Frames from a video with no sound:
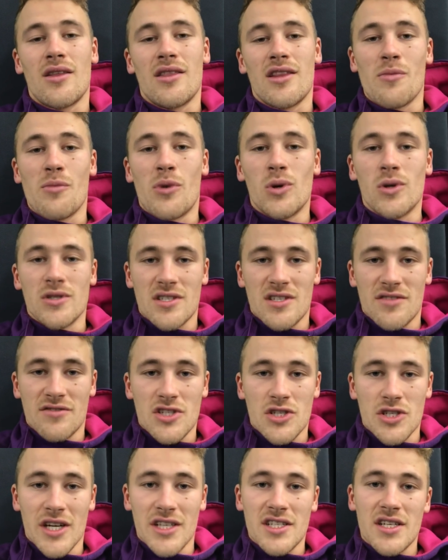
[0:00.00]
The importance of
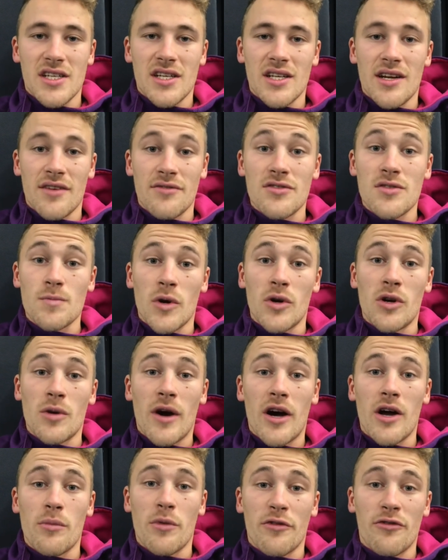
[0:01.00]
stretching, I've spoke
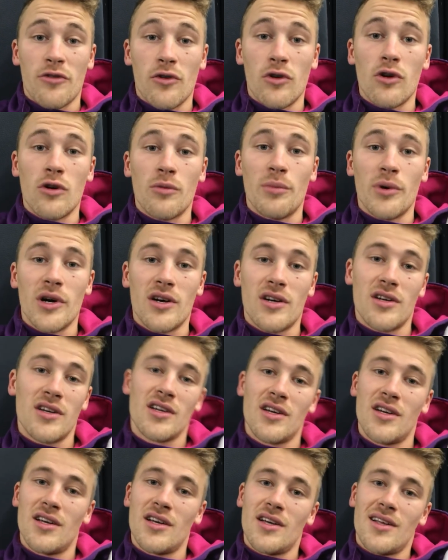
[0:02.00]
about it before, but
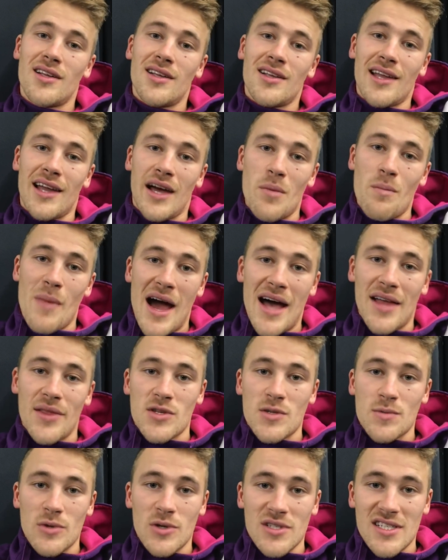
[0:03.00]
like Matt,
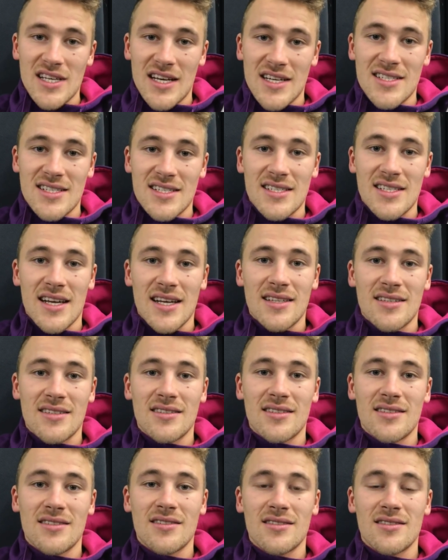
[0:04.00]
the sports scientist, said,
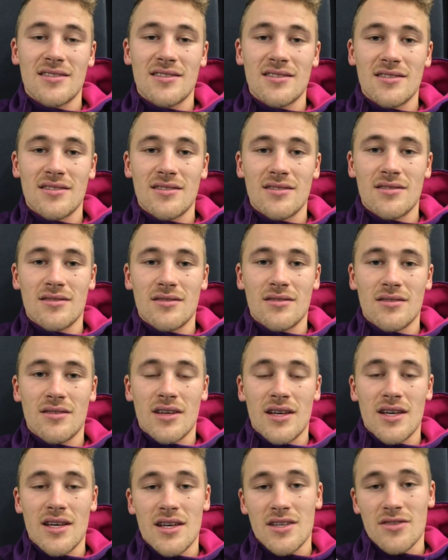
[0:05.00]

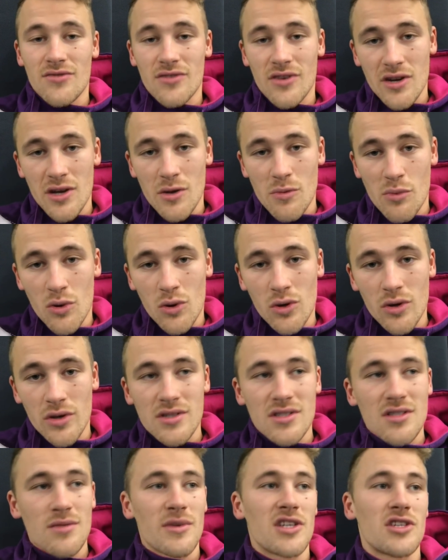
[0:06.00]
it is very
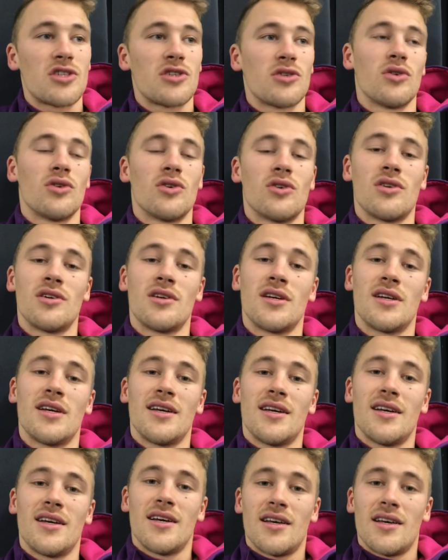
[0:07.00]
important to make sure
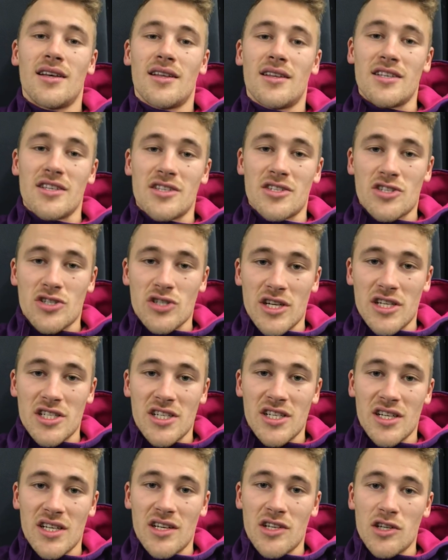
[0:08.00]
that you're
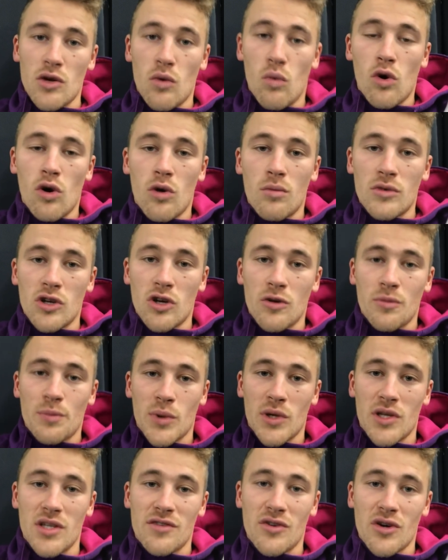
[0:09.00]
stretching and you're warmed up
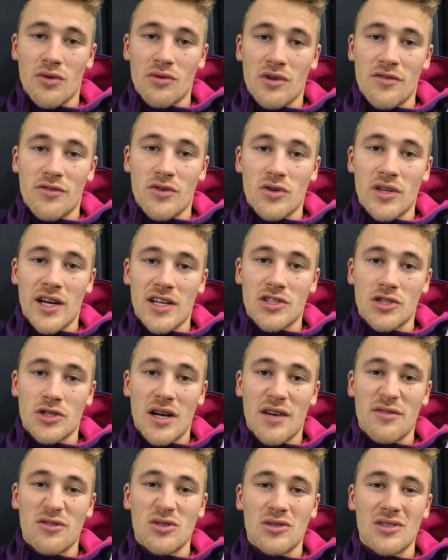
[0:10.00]
and you've got rid of all that
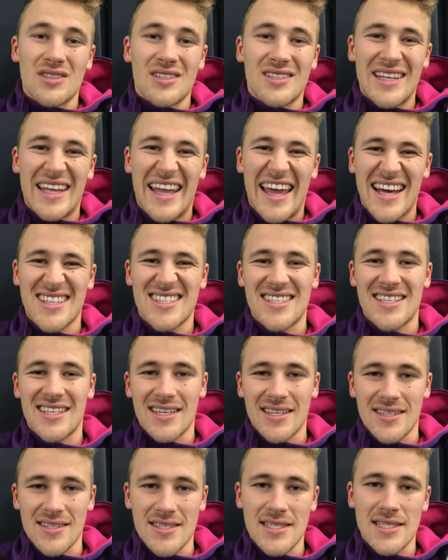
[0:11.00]
travel, lactic
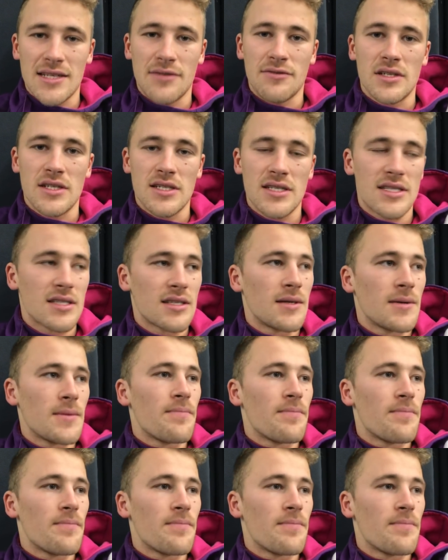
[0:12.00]
and stiffness.